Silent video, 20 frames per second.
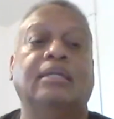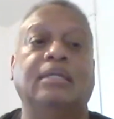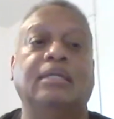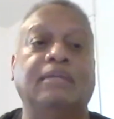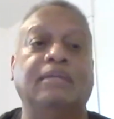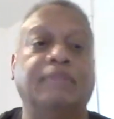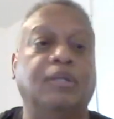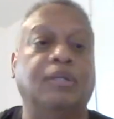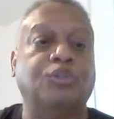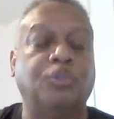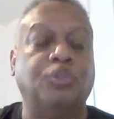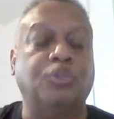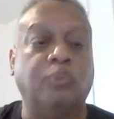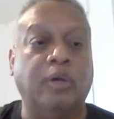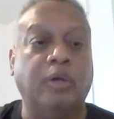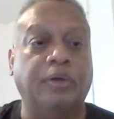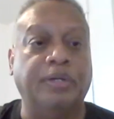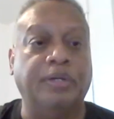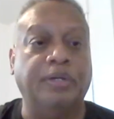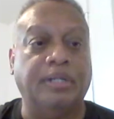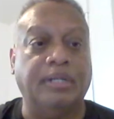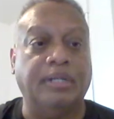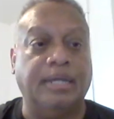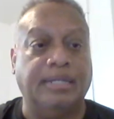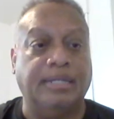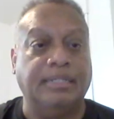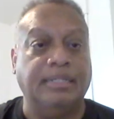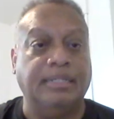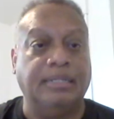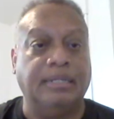even though she wrote it in
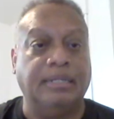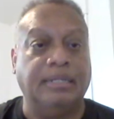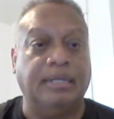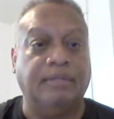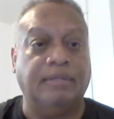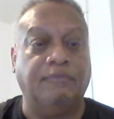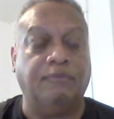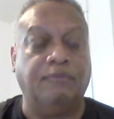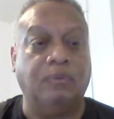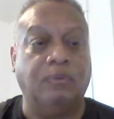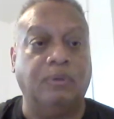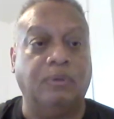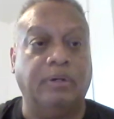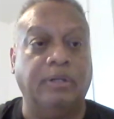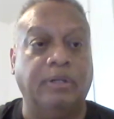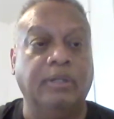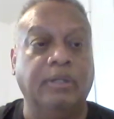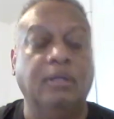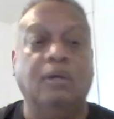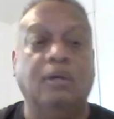1994,